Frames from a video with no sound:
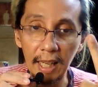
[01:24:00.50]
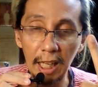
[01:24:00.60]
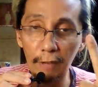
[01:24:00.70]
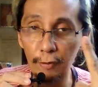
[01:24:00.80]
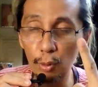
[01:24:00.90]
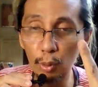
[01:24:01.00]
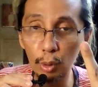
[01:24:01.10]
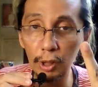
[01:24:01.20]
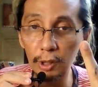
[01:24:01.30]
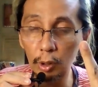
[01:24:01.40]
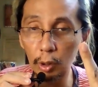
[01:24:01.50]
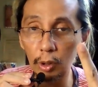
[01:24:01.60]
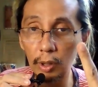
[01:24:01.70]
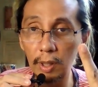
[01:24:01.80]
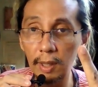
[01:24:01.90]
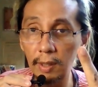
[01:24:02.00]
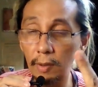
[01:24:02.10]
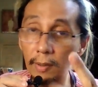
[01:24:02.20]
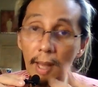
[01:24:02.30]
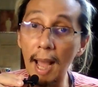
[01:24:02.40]
If you couldn't...
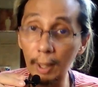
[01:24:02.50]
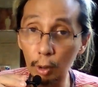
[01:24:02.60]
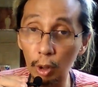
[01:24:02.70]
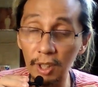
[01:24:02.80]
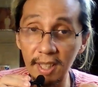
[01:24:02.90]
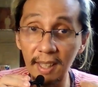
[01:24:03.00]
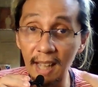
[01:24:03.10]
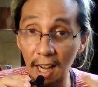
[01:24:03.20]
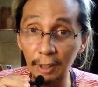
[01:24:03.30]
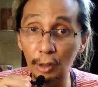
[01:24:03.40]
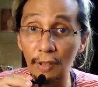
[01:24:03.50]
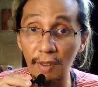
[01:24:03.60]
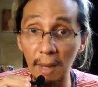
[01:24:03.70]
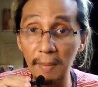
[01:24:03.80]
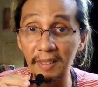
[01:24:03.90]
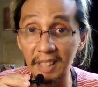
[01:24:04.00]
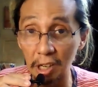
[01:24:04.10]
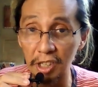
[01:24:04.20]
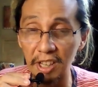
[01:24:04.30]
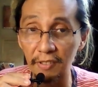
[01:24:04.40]
Well, I call this a character development
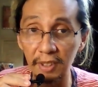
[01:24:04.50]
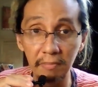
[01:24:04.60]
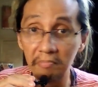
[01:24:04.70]
gear shift.